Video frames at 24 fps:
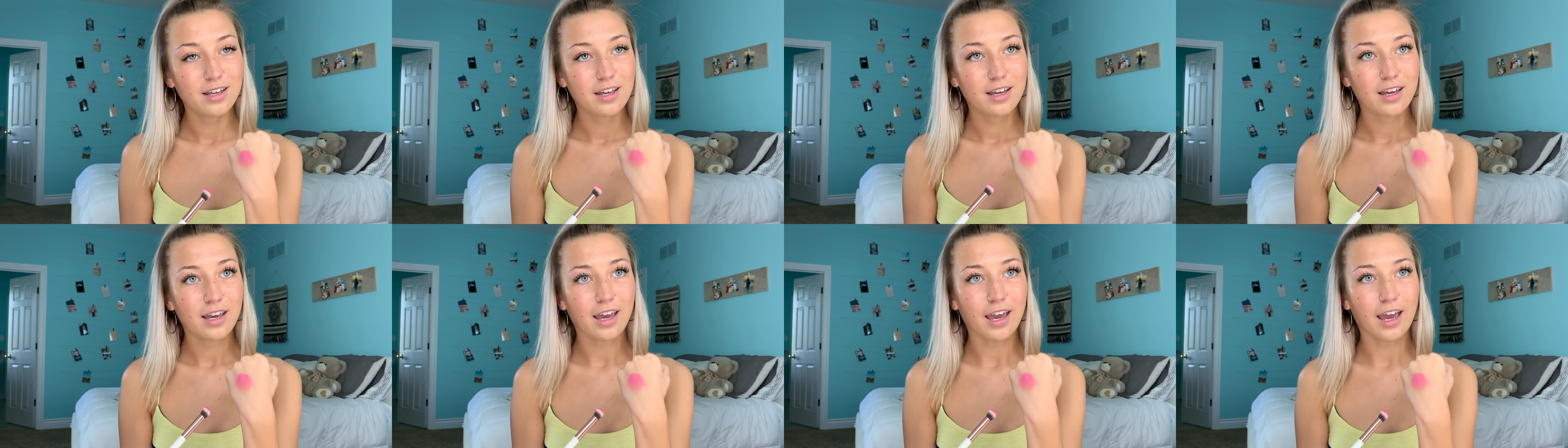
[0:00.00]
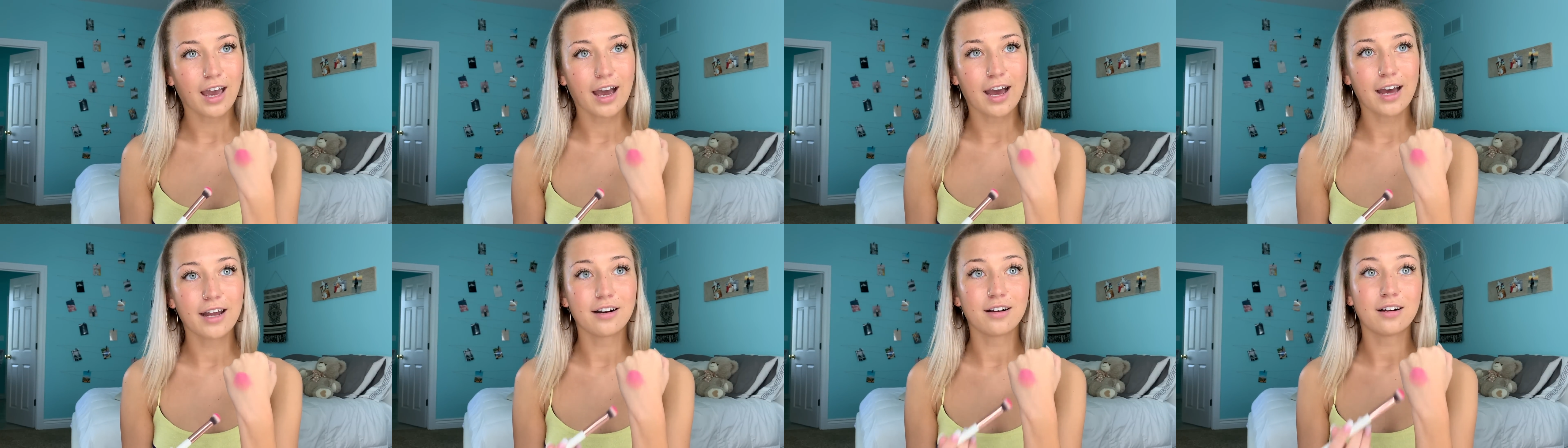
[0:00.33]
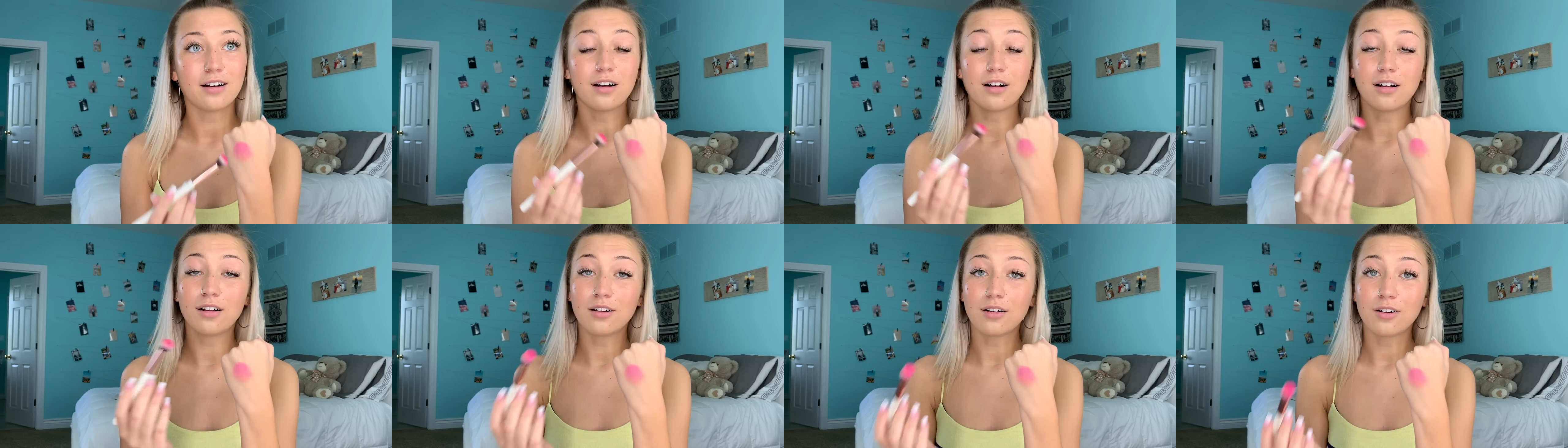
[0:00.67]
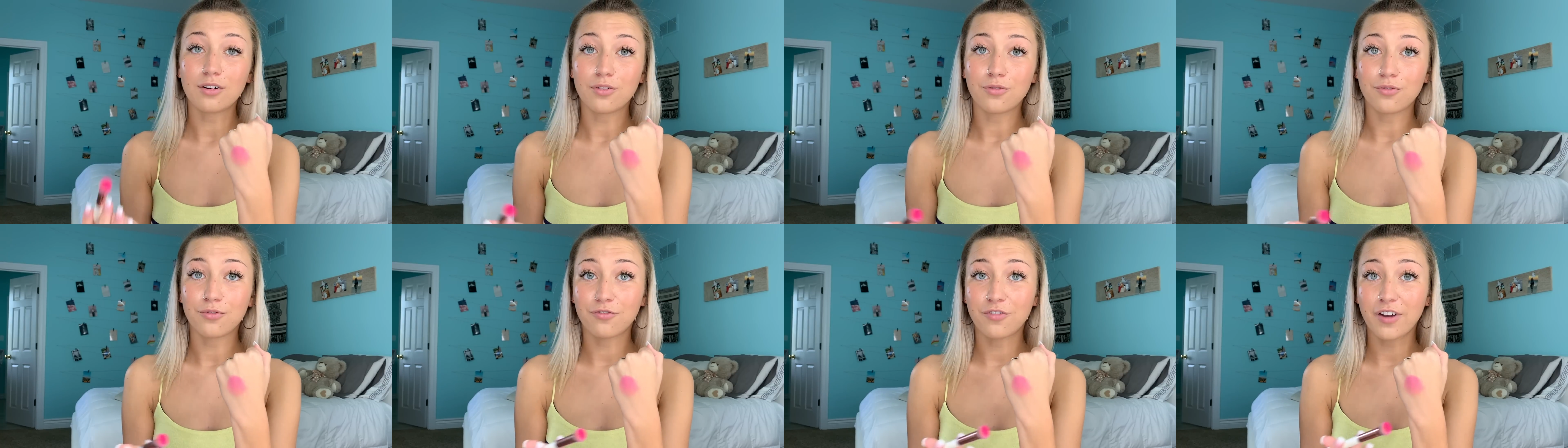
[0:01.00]
And
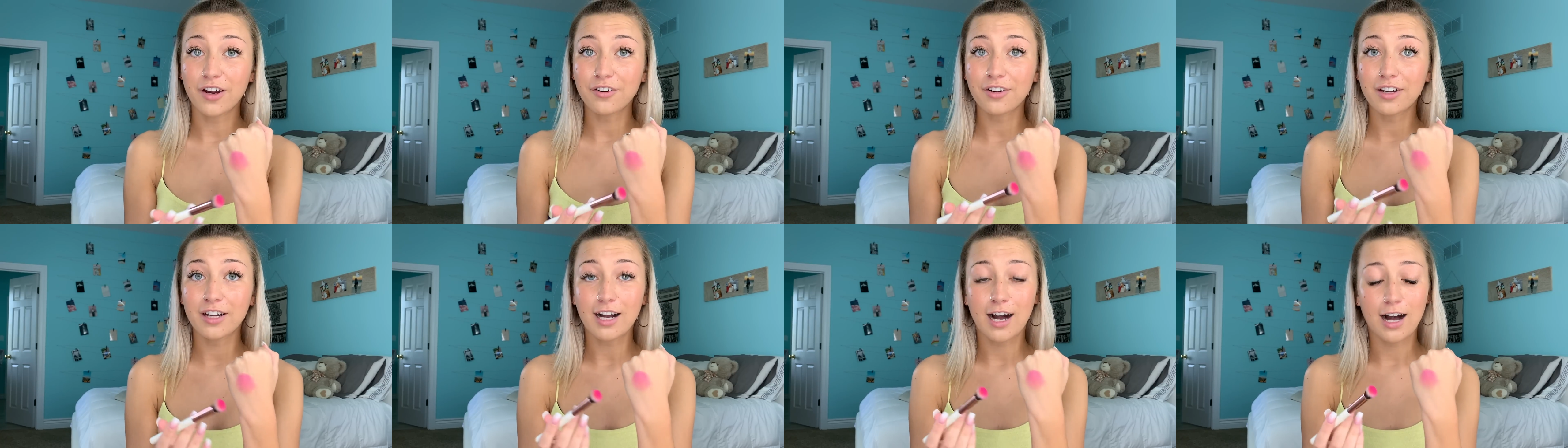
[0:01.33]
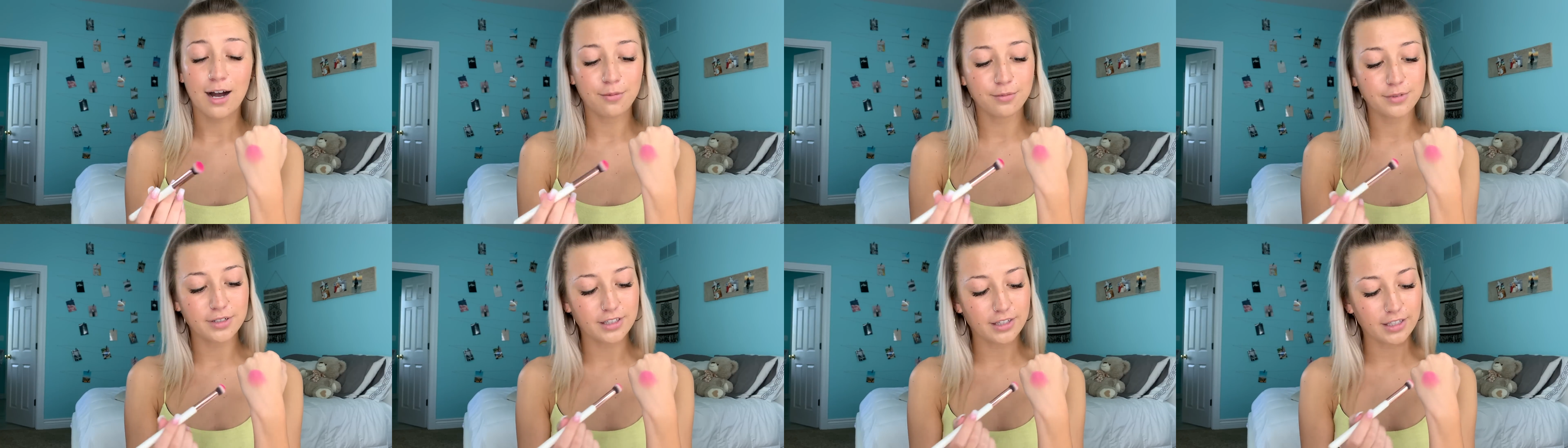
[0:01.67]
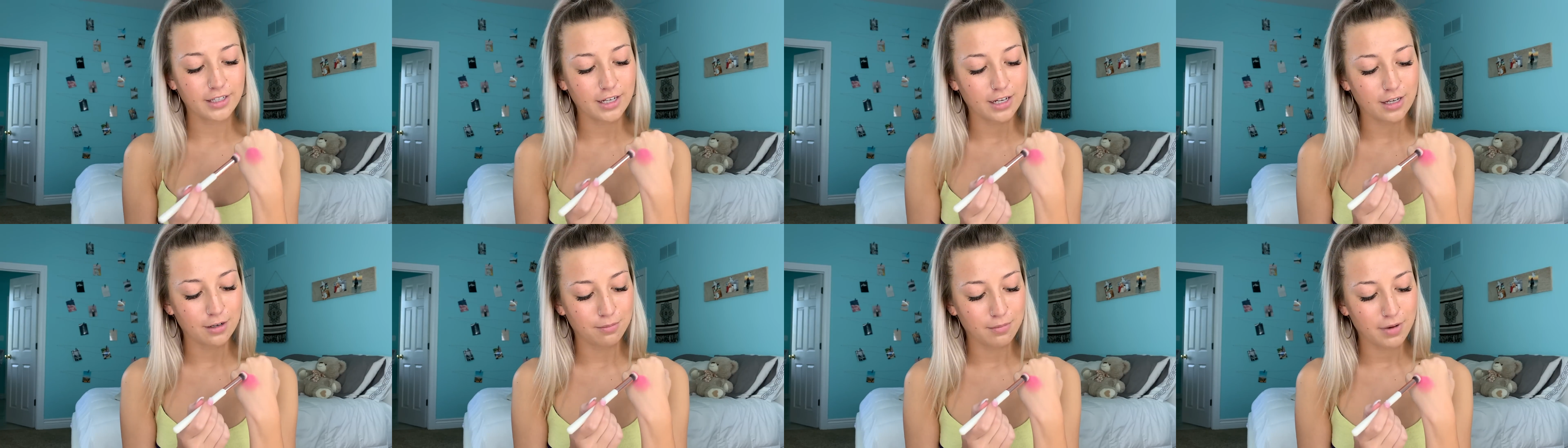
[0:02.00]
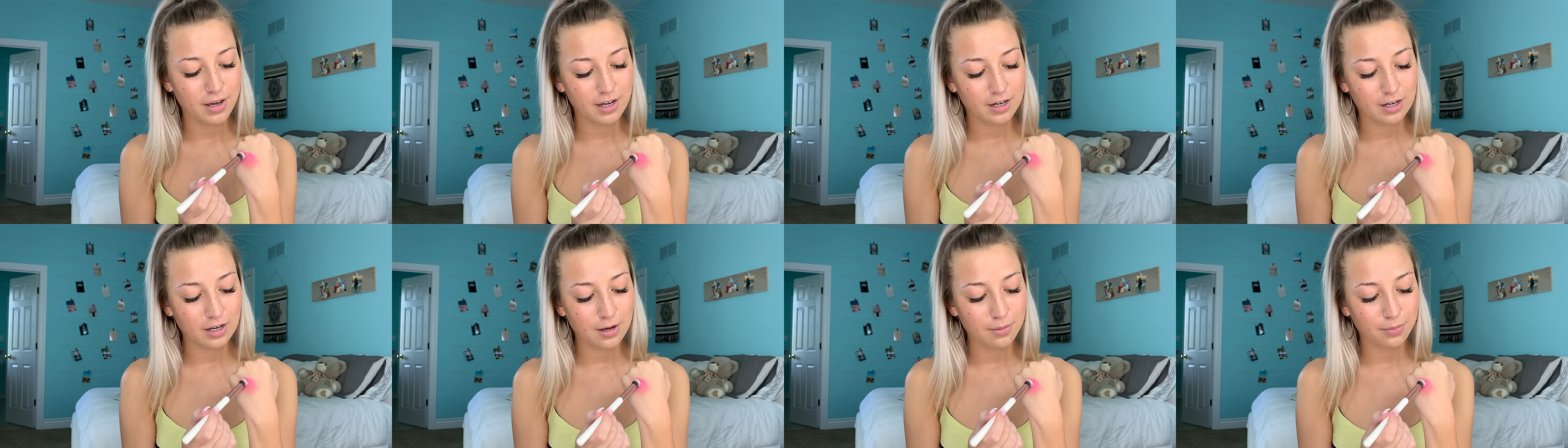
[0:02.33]
very commonly in
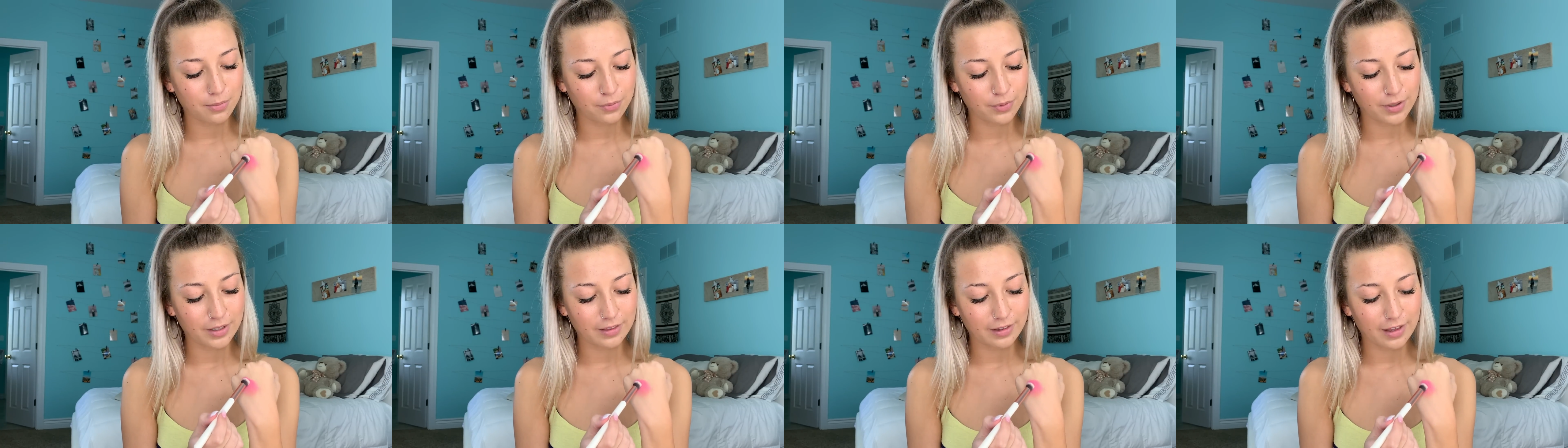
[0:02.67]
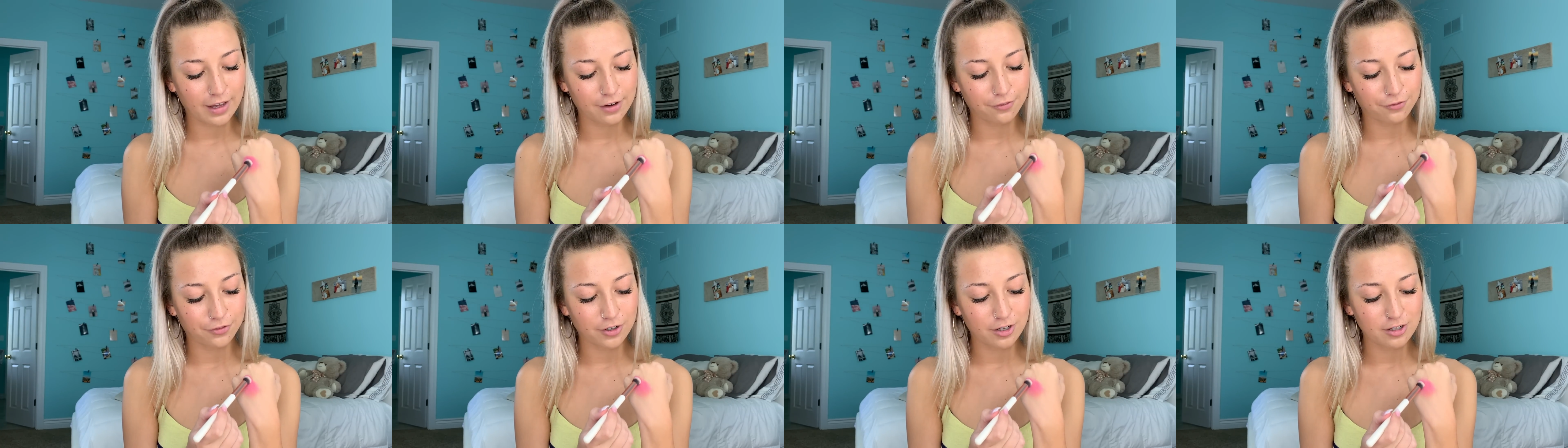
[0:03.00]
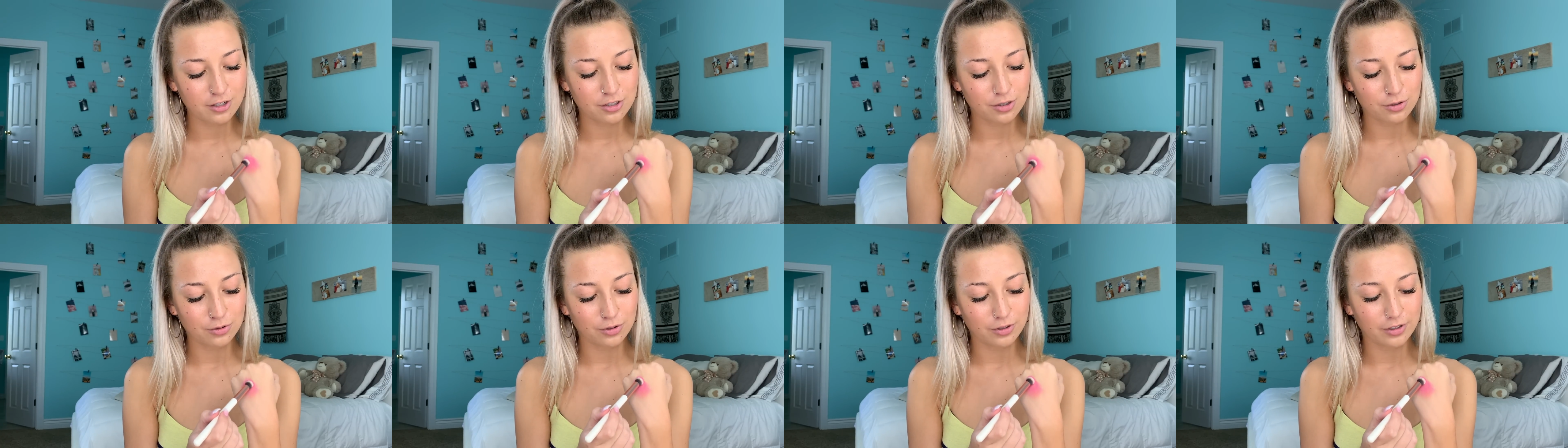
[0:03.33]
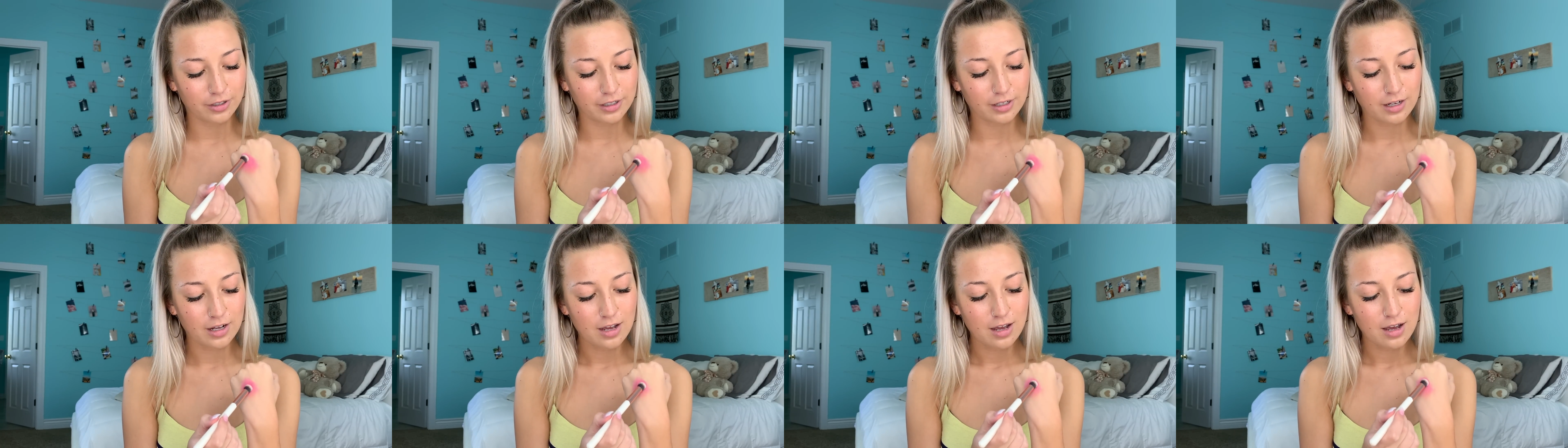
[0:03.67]
makeup, we like for it to look